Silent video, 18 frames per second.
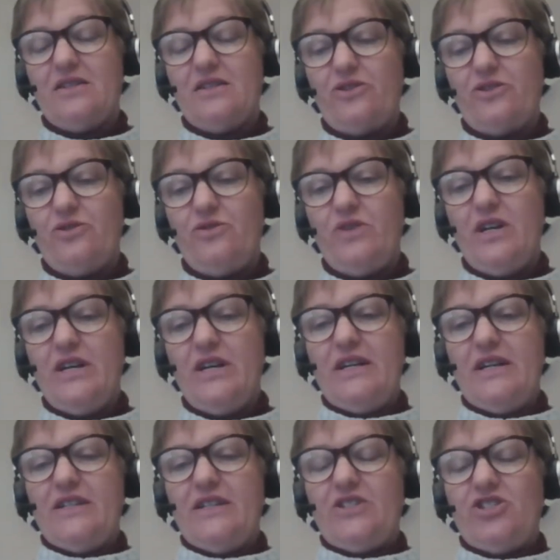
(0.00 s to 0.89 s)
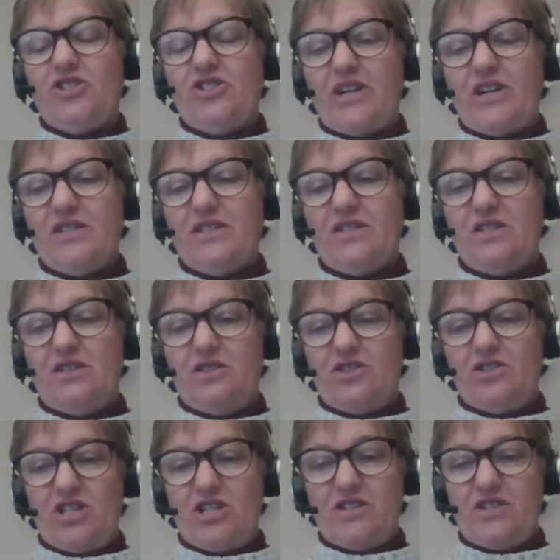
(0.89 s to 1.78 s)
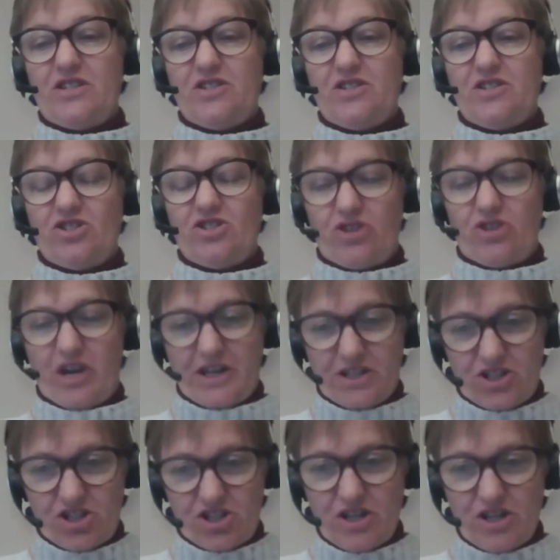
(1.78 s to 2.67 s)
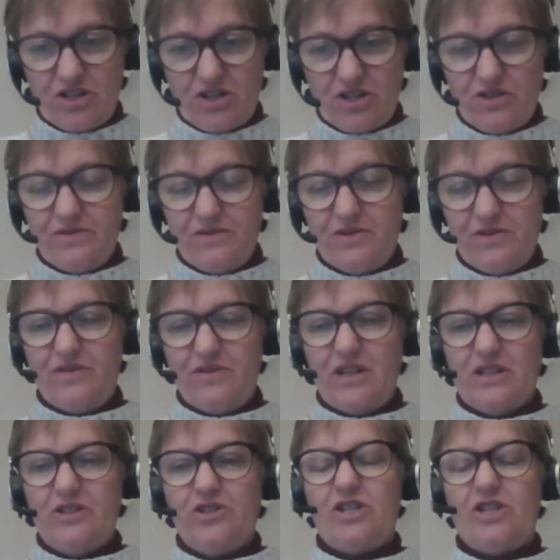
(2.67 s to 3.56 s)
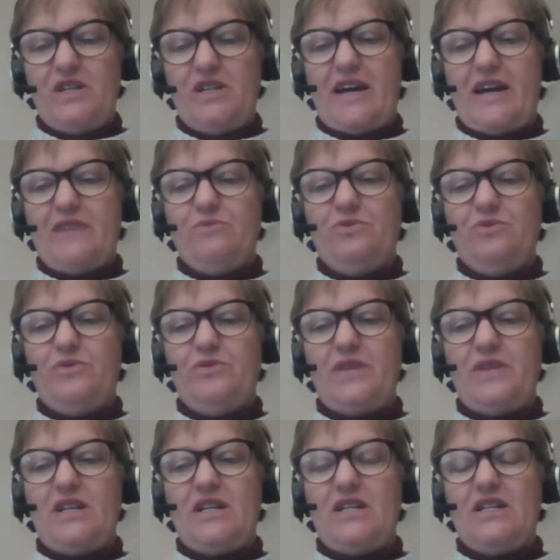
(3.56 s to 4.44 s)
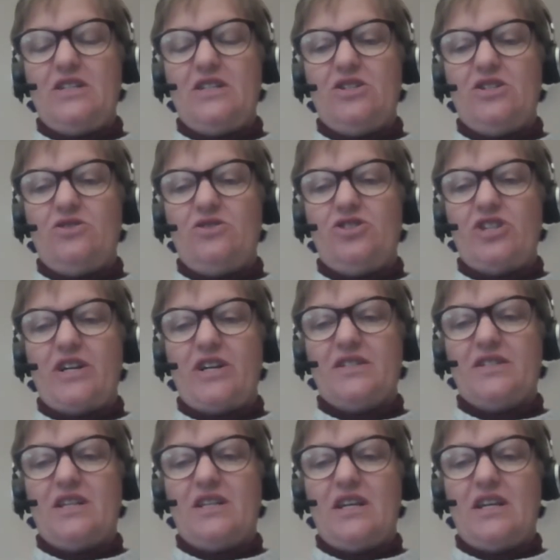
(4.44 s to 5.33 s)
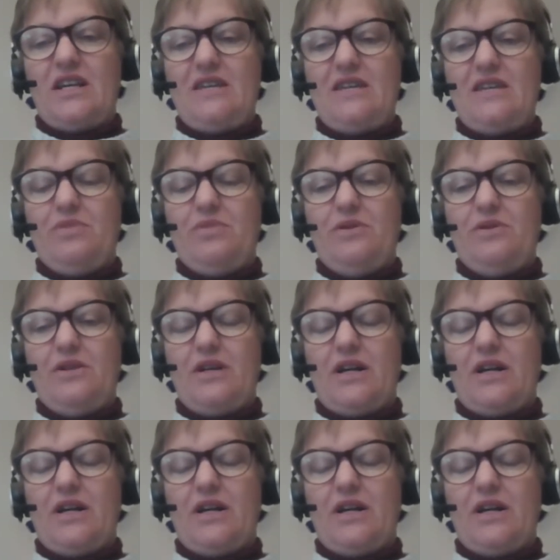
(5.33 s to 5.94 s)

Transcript: So just the sheer structure of the fellowship enabled me to just keep